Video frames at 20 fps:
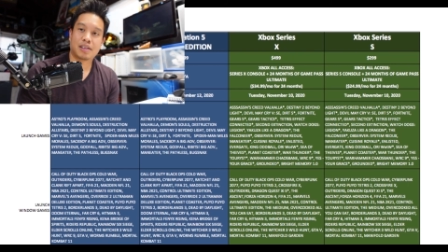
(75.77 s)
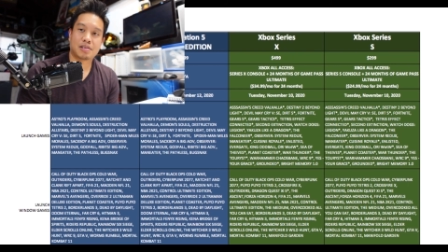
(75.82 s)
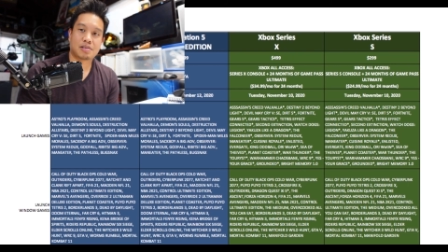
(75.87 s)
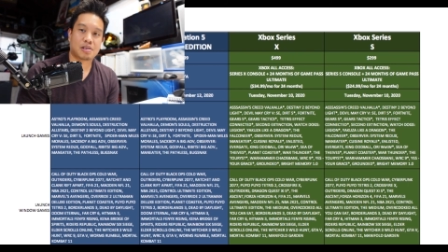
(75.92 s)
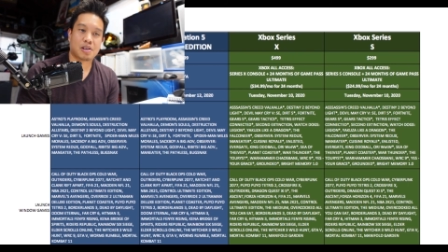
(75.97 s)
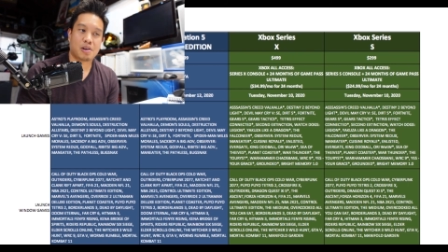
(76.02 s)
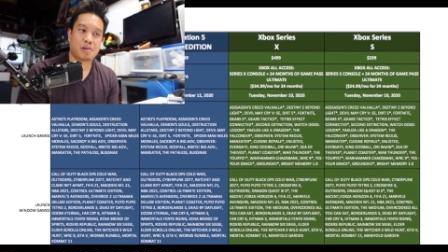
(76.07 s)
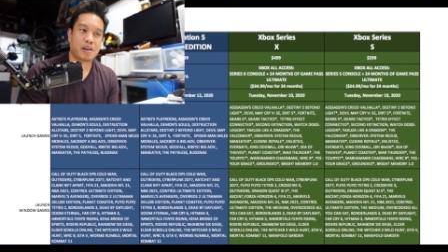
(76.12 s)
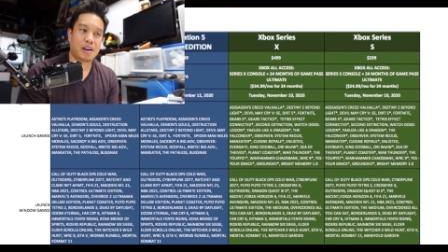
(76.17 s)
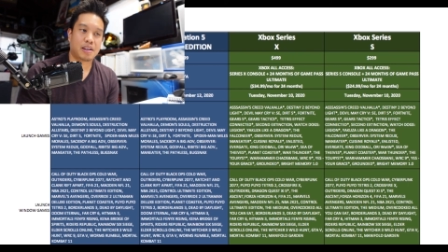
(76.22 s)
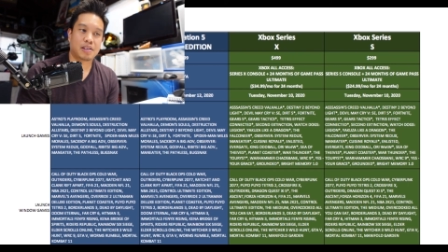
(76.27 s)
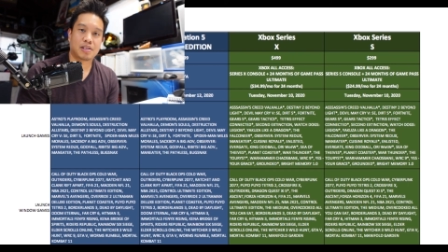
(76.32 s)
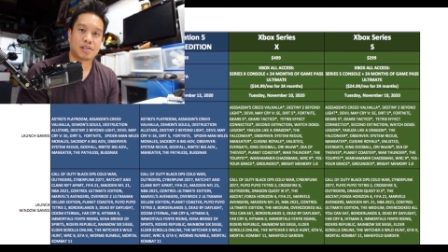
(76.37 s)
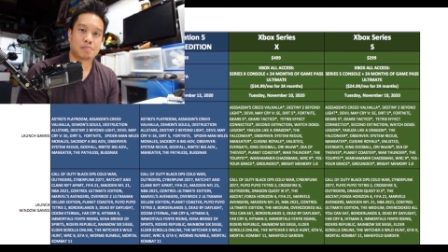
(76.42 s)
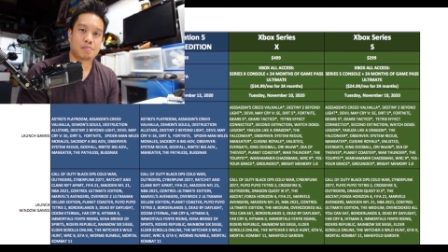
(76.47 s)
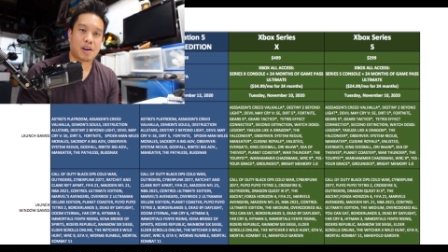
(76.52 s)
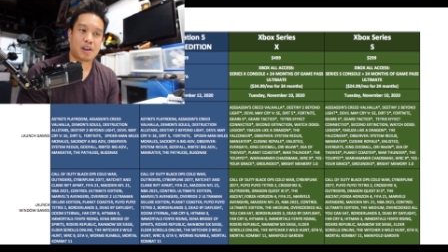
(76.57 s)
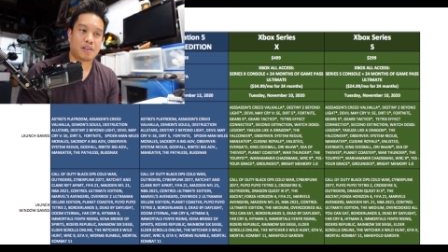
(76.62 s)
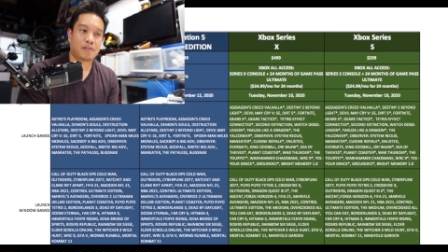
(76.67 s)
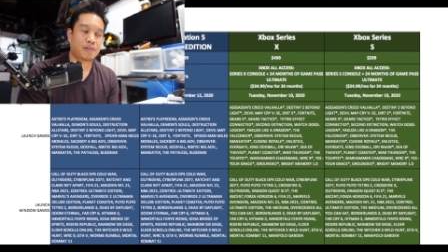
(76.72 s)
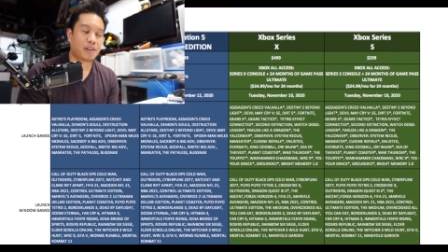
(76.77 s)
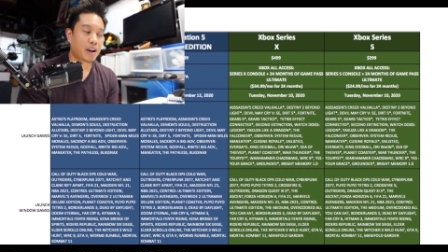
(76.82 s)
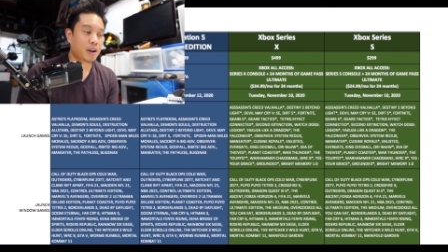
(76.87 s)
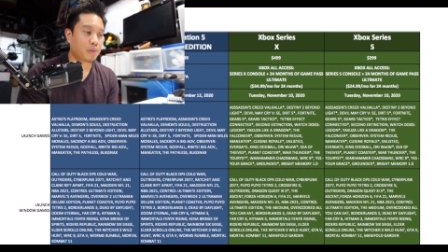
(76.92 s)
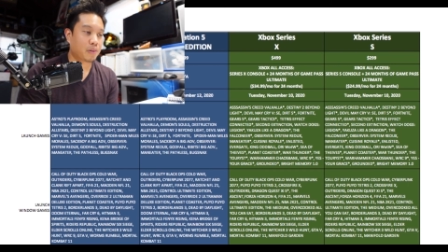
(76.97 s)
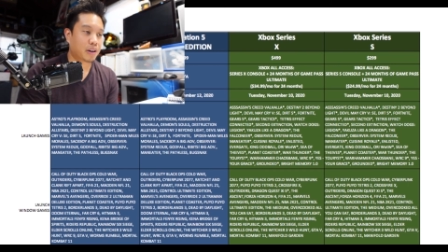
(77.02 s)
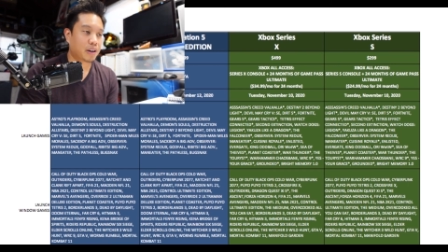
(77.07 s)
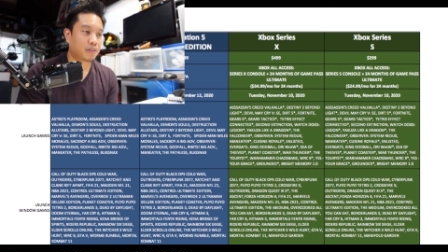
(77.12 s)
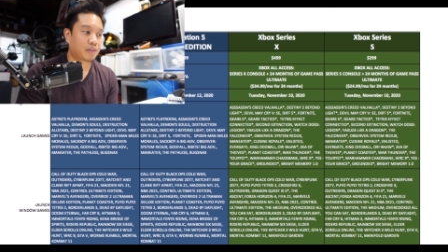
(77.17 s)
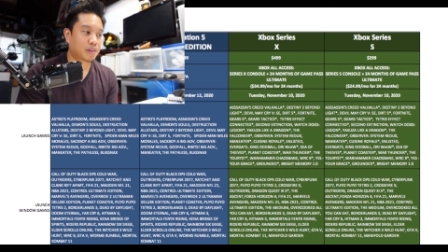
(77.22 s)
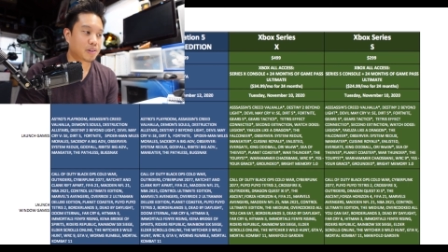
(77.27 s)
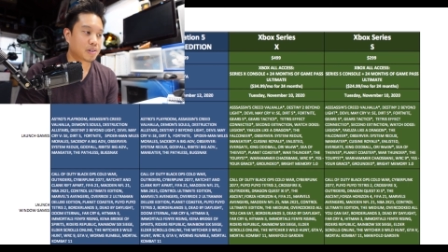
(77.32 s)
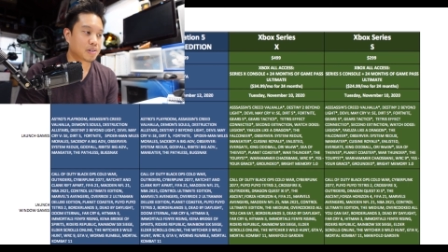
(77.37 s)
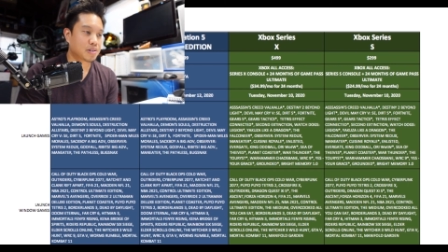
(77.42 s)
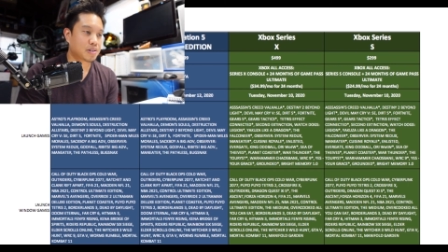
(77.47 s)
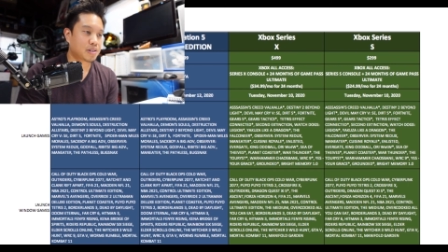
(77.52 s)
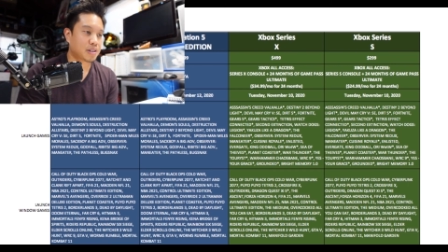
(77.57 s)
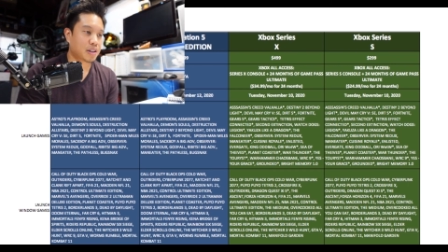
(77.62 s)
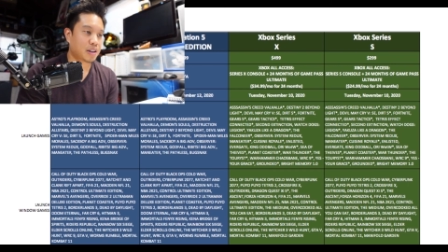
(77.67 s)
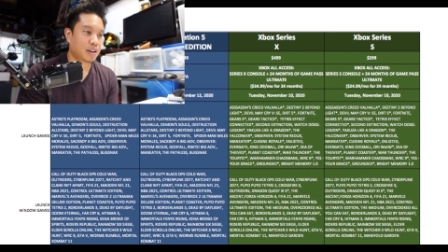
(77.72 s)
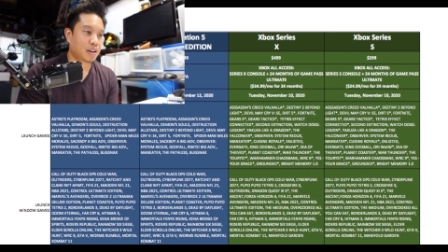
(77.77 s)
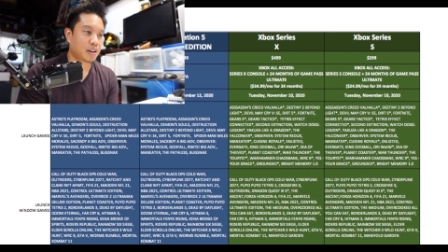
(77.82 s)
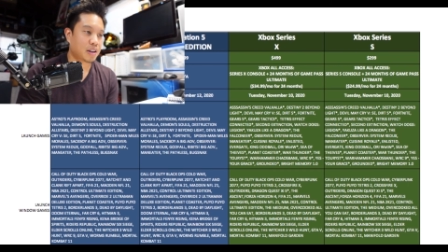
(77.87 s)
just go ahead, just modify whatever's